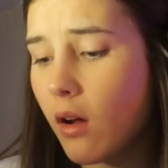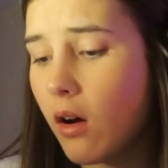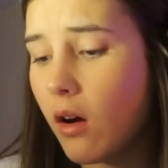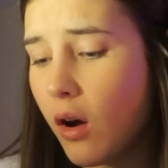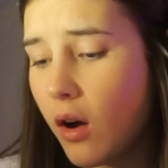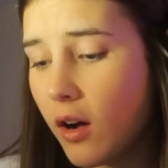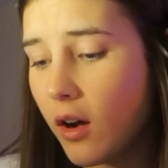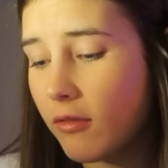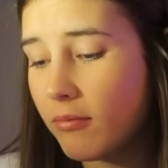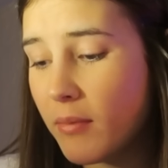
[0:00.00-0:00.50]

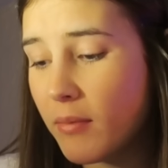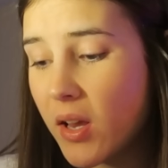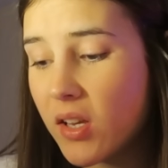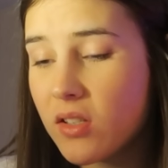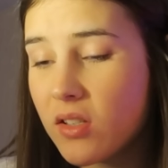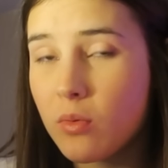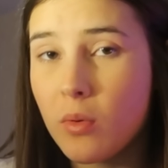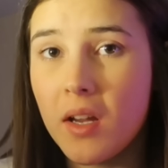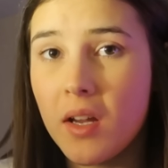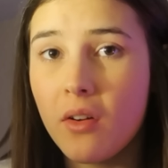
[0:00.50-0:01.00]
Oh, I've
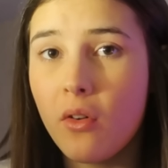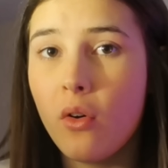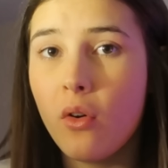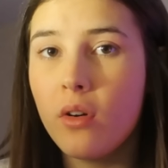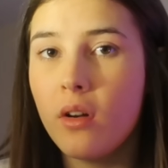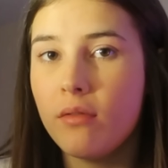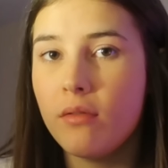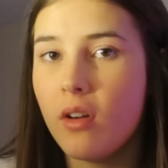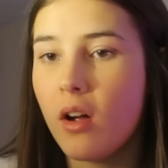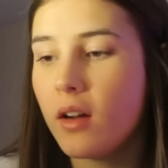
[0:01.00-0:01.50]
missed sweet corn.
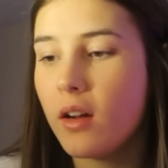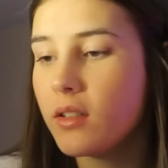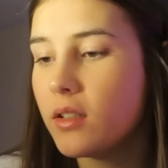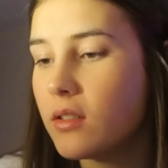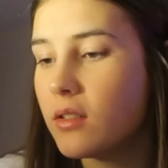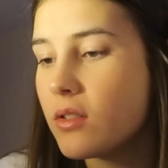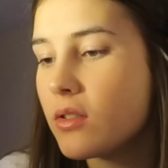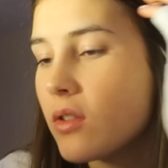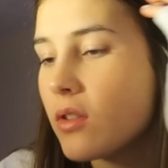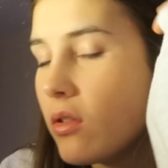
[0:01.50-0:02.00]
I've not had it
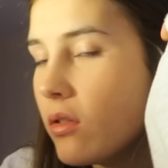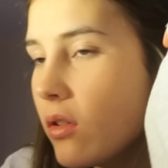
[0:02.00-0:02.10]
in so